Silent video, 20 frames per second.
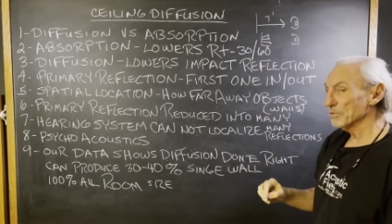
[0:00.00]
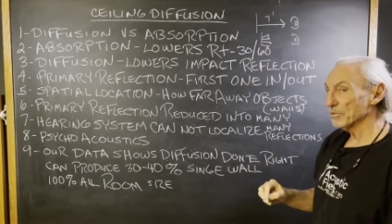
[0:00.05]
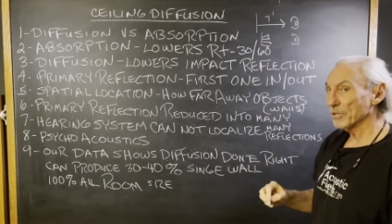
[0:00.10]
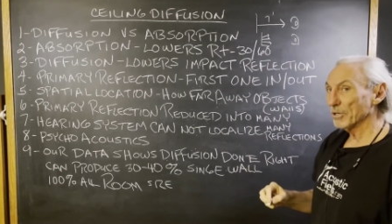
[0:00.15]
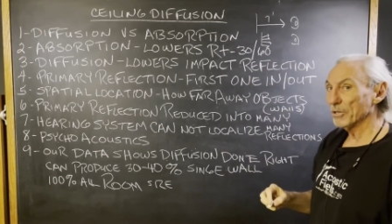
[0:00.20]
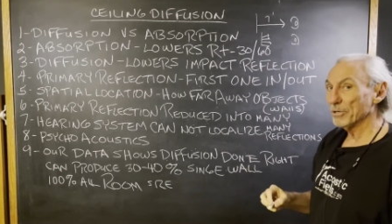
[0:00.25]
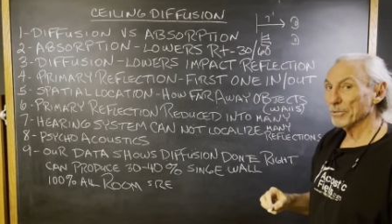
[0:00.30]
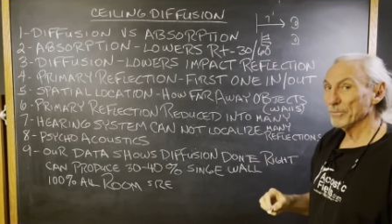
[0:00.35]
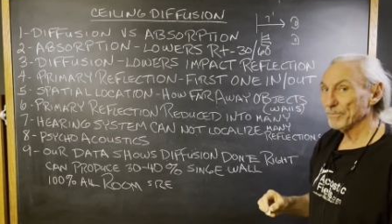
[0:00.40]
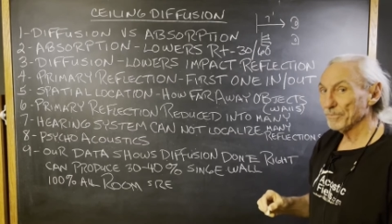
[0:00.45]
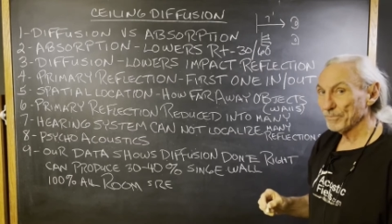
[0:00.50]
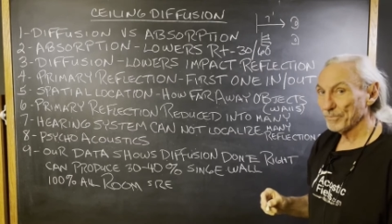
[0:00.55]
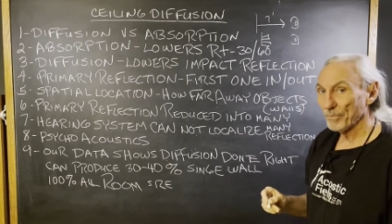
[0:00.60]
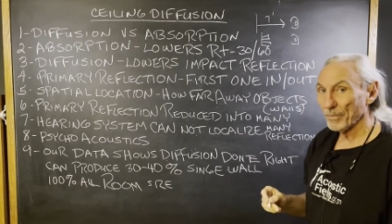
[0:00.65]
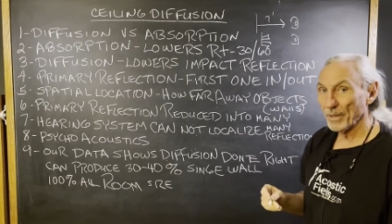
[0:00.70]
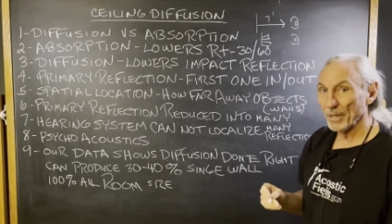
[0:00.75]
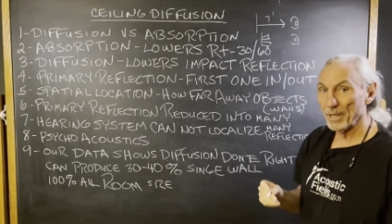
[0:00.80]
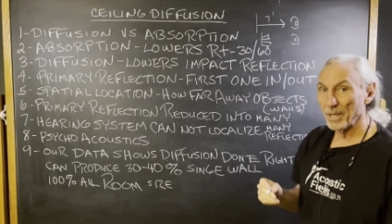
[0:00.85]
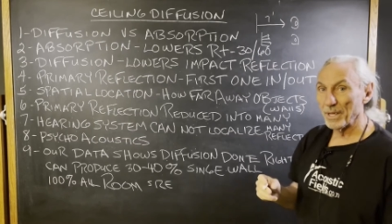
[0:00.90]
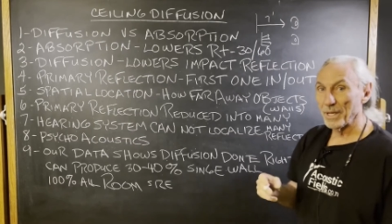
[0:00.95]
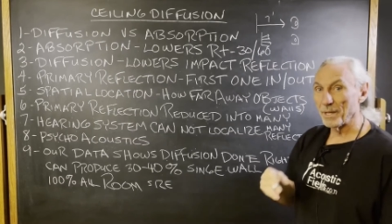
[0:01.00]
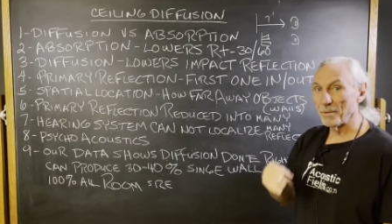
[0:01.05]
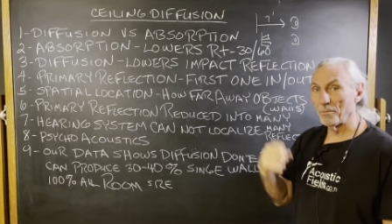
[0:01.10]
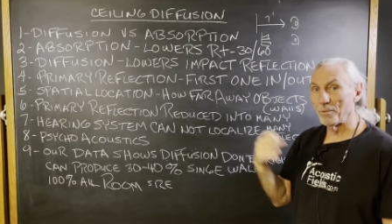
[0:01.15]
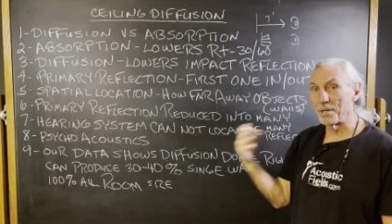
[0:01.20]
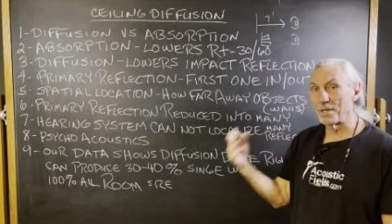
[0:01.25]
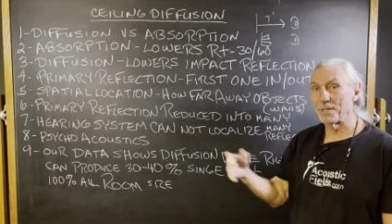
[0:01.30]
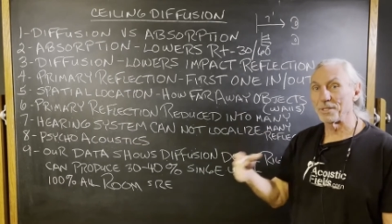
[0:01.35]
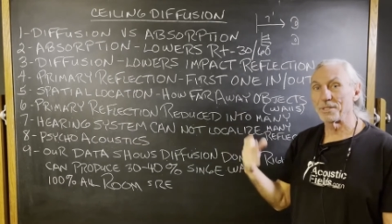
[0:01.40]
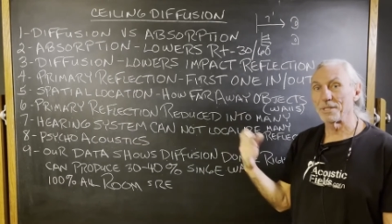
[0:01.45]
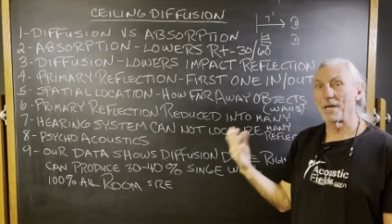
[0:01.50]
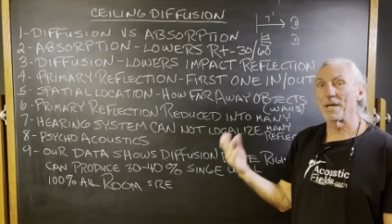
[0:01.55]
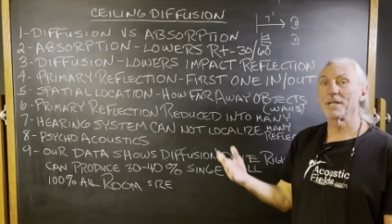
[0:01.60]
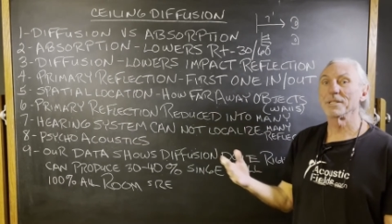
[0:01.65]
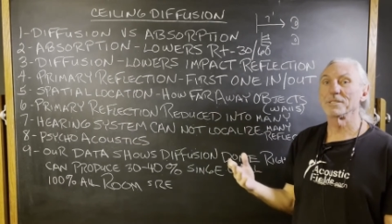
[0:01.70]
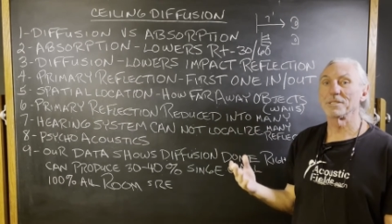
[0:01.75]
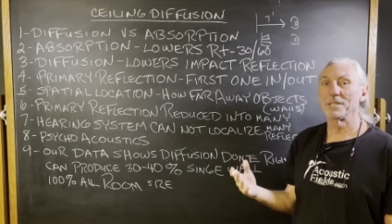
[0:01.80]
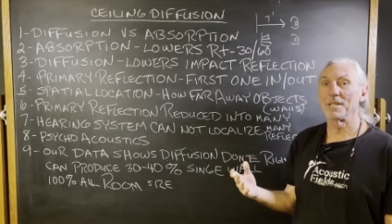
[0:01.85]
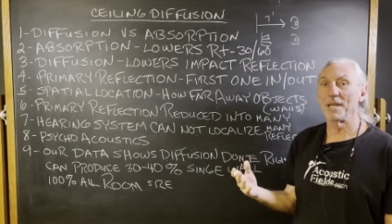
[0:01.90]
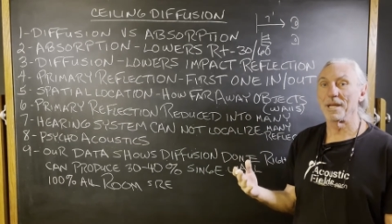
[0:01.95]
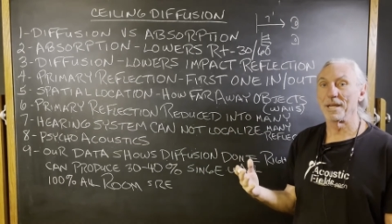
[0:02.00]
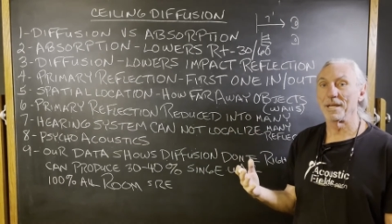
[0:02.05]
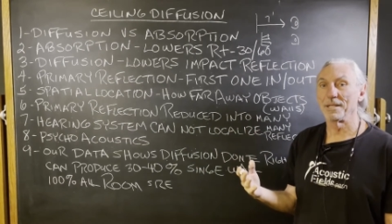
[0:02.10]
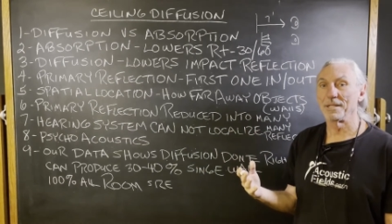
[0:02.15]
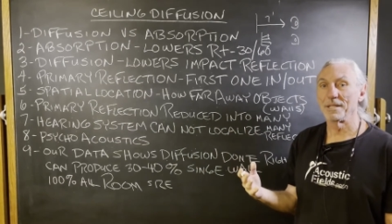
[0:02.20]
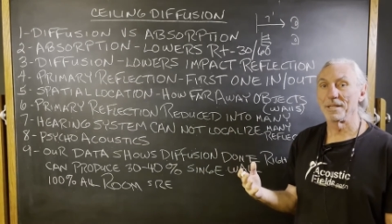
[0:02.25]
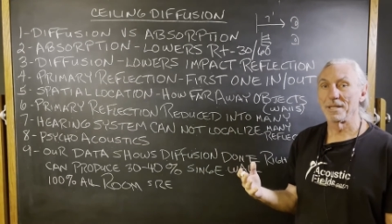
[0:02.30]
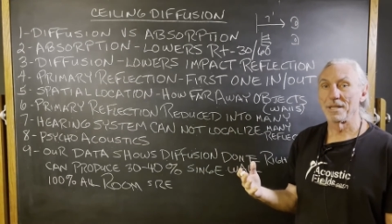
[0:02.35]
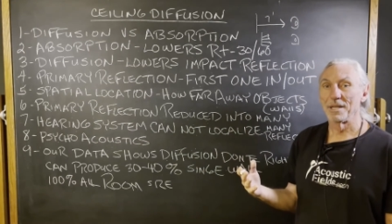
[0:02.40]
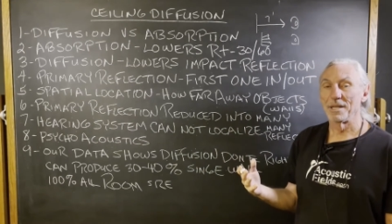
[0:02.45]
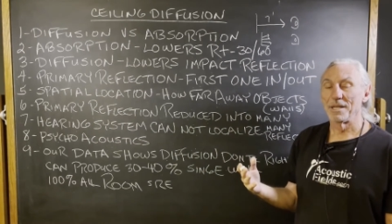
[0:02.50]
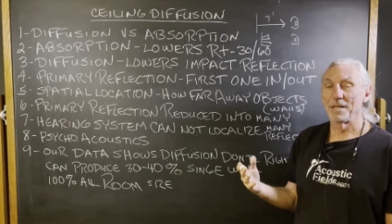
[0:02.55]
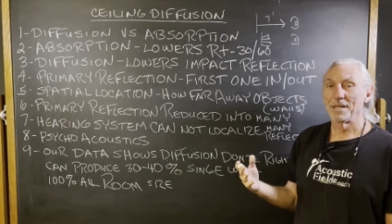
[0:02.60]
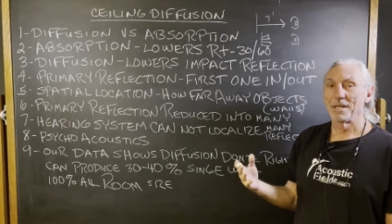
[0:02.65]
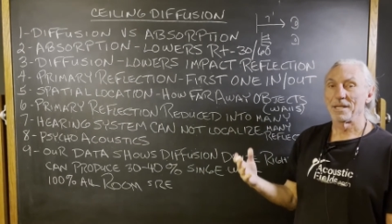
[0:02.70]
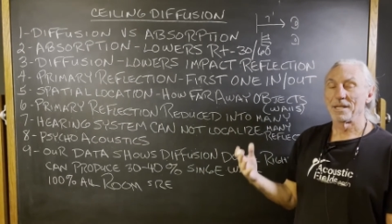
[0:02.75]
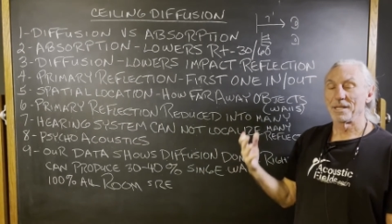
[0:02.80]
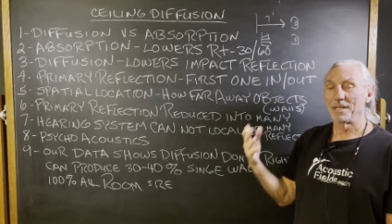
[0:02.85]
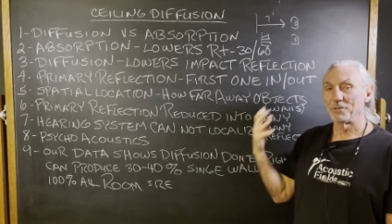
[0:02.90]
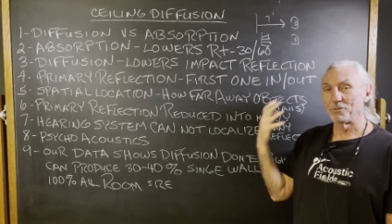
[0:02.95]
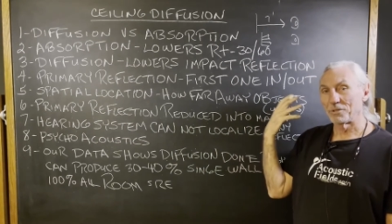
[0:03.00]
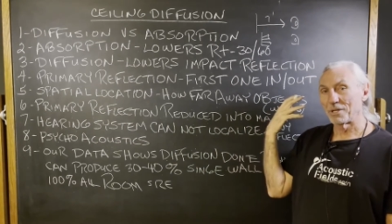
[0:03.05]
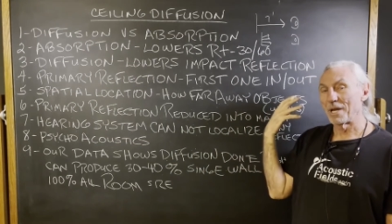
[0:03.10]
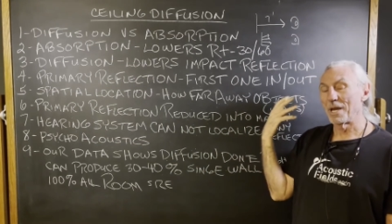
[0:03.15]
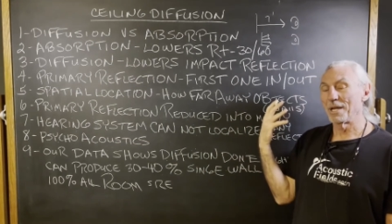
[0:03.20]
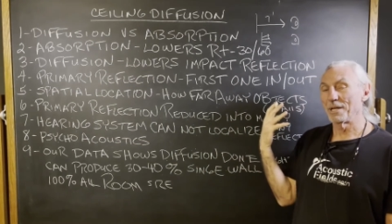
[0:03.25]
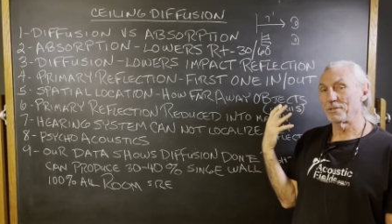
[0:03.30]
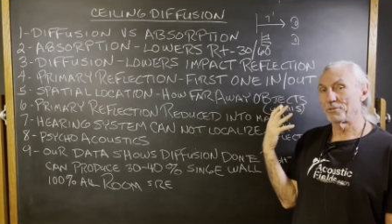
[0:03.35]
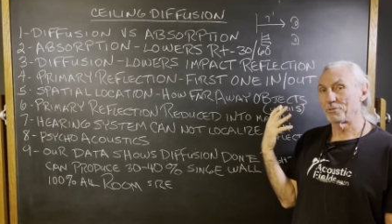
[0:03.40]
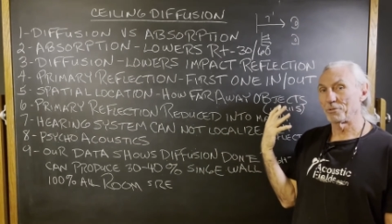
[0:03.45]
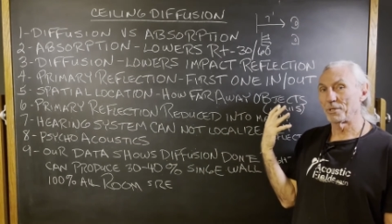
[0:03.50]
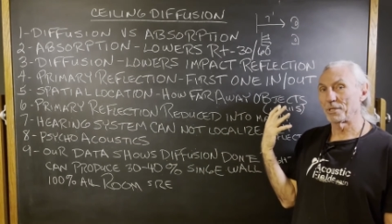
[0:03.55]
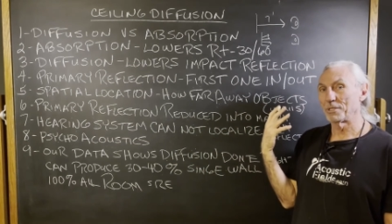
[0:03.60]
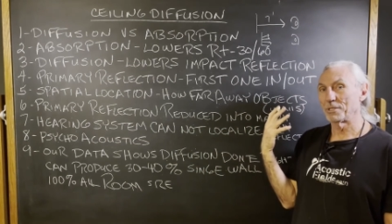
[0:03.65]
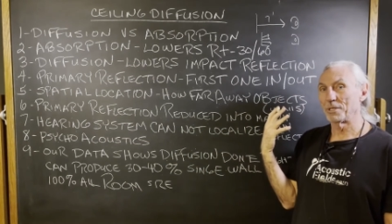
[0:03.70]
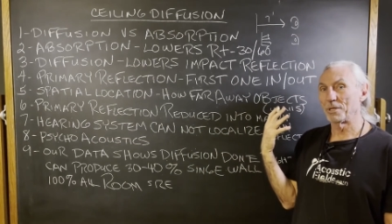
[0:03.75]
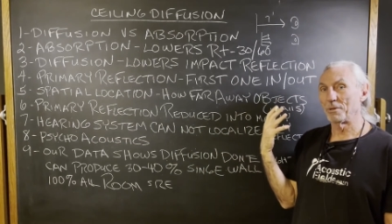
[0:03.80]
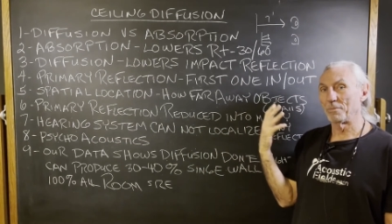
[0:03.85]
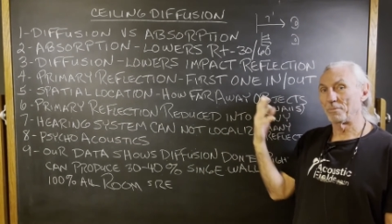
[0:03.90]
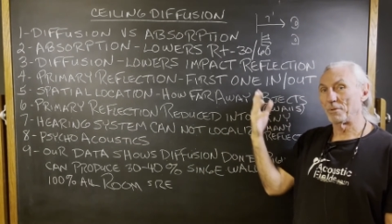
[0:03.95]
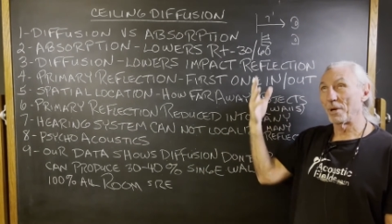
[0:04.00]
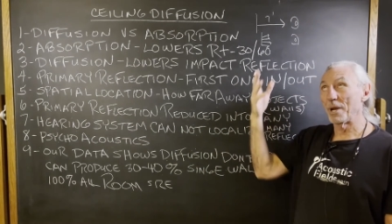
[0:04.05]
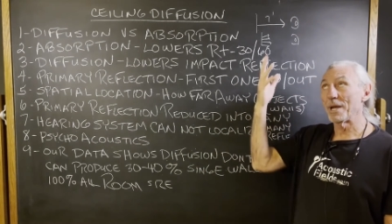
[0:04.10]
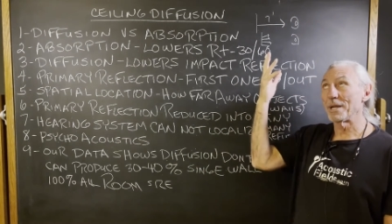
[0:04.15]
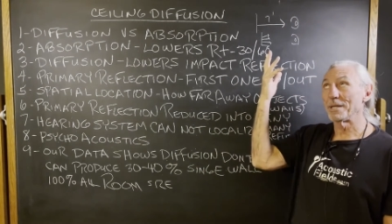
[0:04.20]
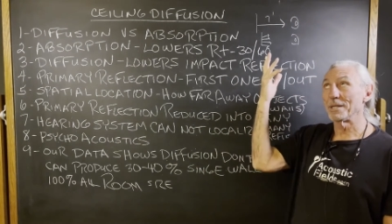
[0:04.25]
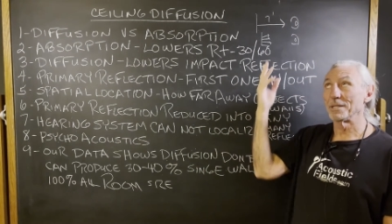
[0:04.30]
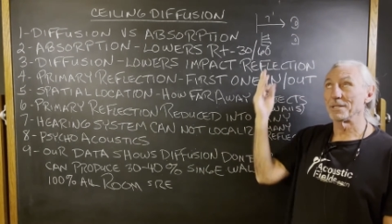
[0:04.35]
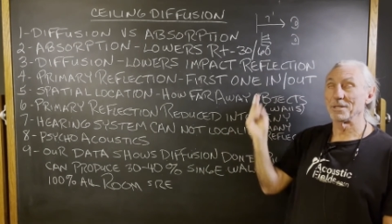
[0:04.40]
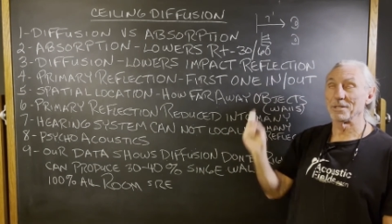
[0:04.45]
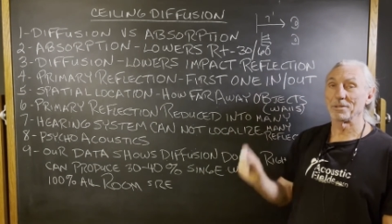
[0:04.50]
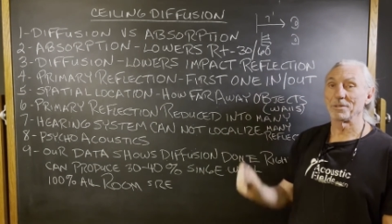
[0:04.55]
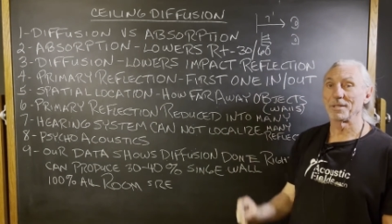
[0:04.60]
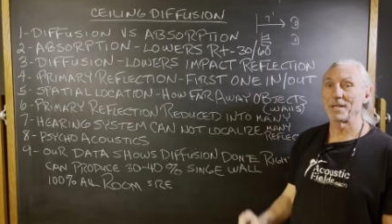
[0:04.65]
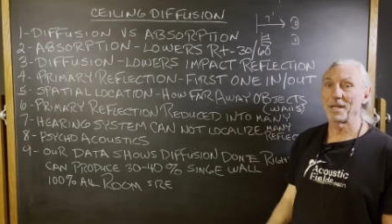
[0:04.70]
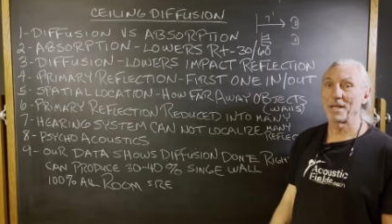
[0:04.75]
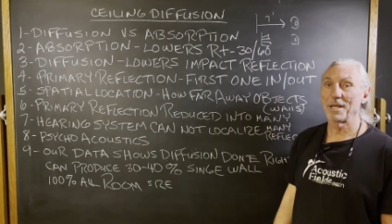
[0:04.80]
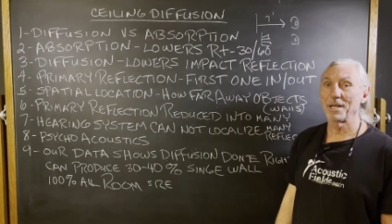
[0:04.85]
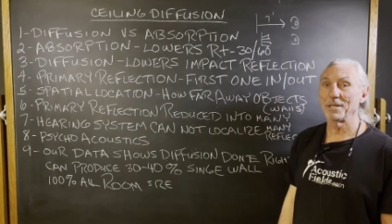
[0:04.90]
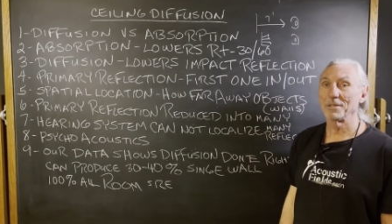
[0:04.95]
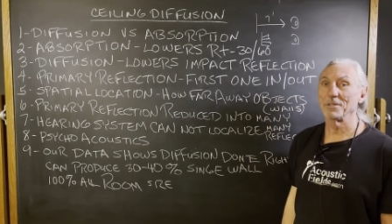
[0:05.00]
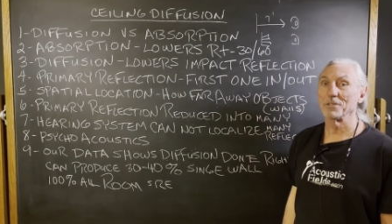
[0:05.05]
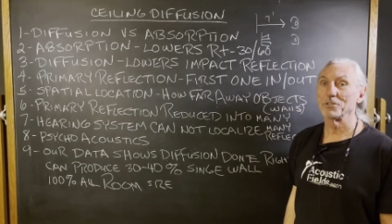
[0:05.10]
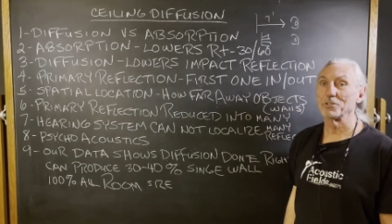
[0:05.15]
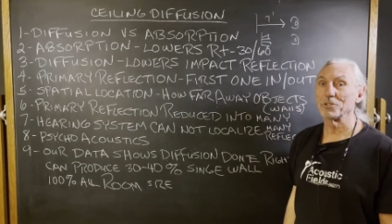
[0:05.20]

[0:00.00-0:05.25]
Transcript: So what it does then, it kind of tricks our brain into thinking the